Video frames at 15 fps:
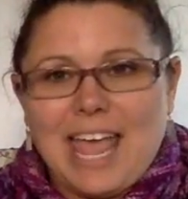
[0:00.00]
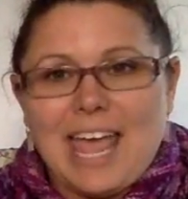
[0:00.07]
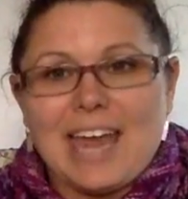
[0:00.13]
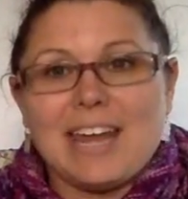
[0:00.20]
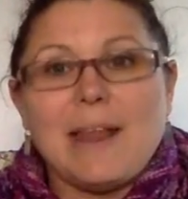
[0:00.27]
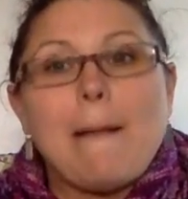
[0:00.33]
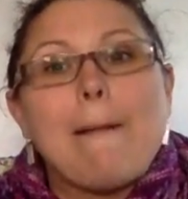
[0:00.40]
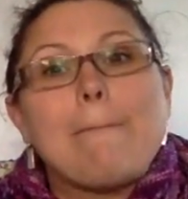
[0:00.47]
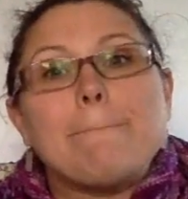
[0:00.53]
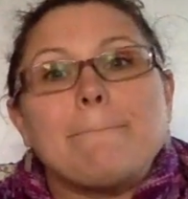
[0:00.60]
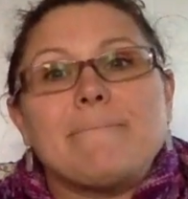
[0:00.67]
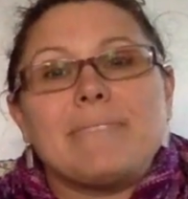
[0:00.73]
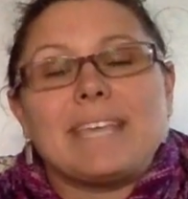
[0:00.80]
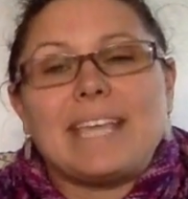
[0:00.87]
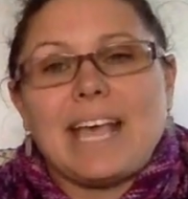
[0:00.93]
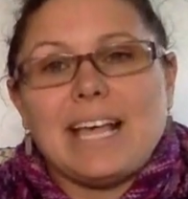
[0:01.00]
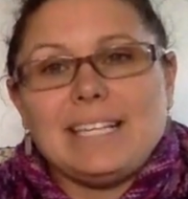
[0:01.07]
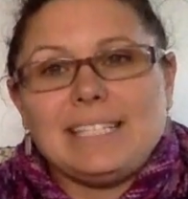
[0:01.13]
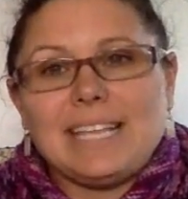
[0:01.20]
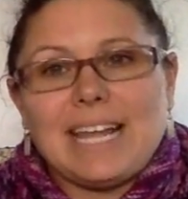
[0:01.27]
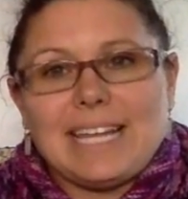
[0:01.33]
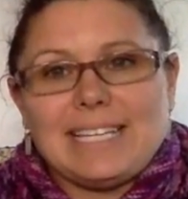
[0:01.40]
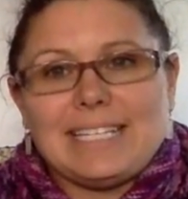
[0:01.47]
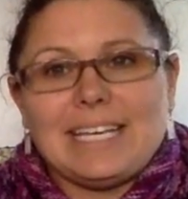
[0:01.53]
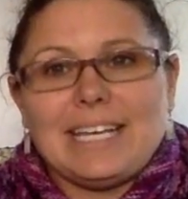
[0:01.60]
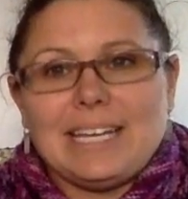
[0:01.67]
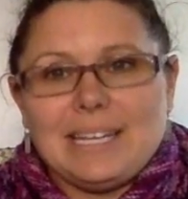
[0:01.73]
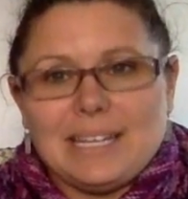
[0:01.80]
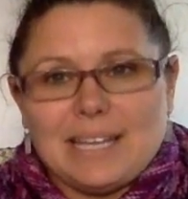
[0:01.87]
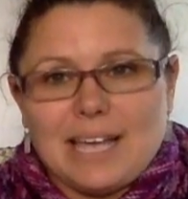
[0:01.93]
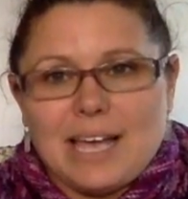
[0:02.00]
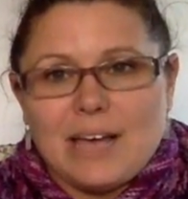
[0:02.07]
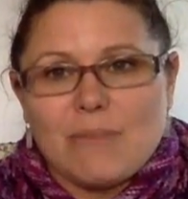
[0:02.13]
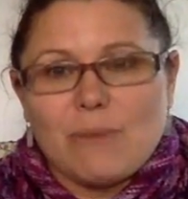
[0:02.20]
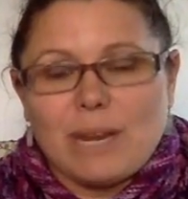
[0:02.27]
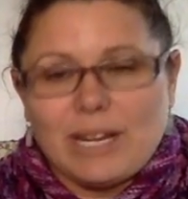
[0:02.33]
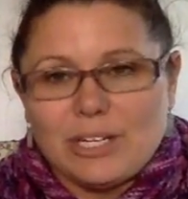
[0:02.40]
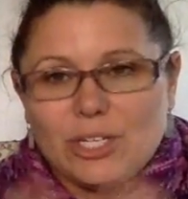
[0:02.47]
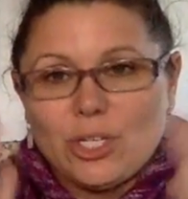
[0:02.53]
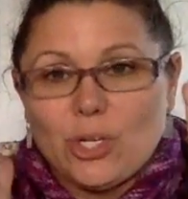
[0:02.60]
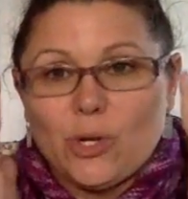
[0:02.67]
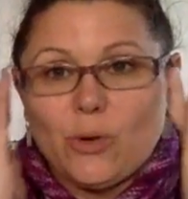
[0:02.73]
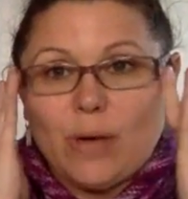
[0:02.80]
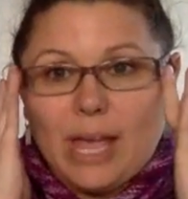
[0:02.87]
And the gals that I did run into,